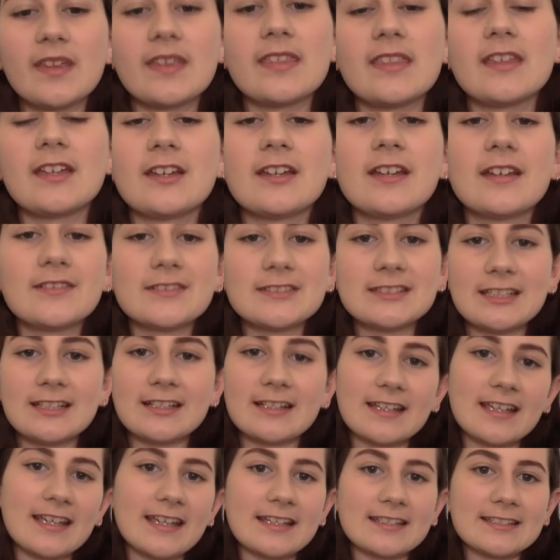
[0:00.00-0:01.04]
Then you have Sun
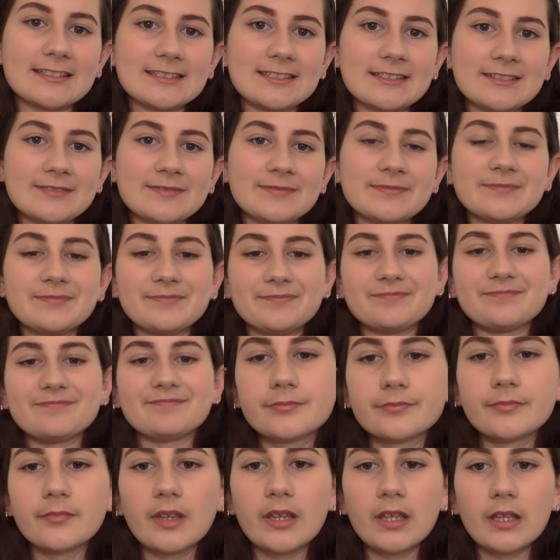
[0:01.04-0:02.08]
in Cancer.
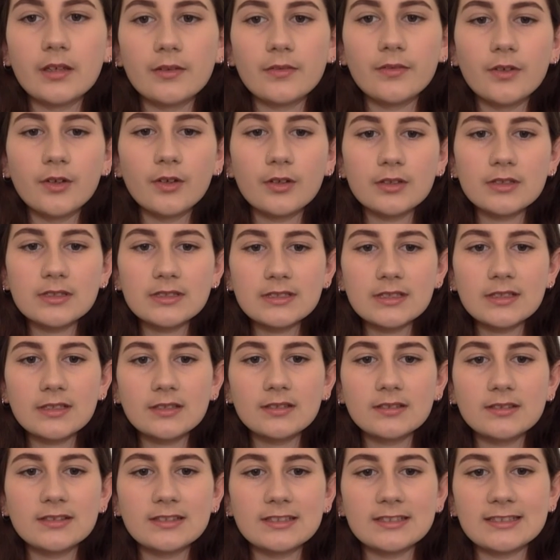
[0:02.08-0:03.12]
If your
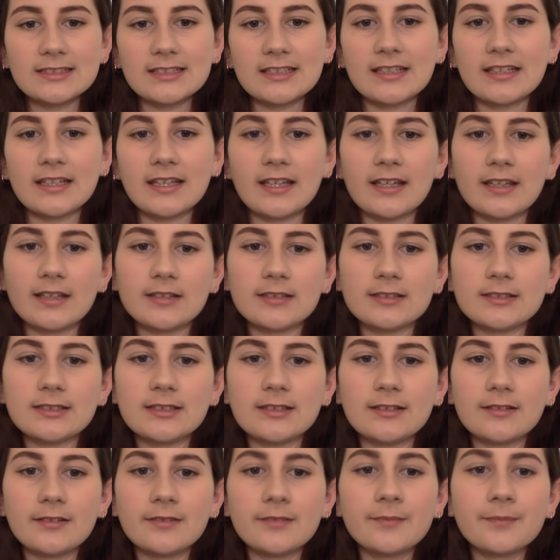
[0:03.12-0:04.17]
Sun is in
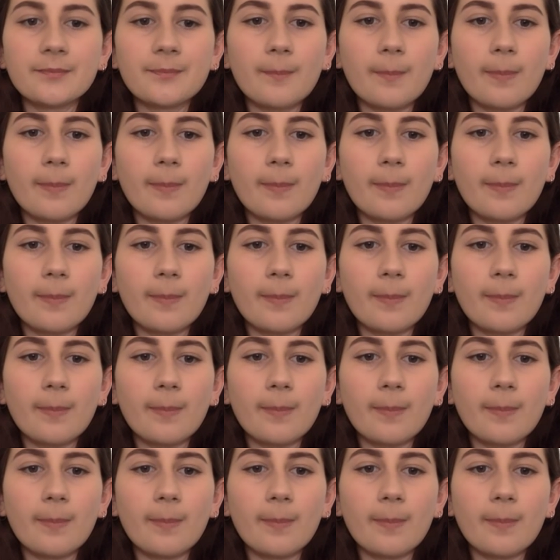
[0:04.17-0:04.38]
Cancer,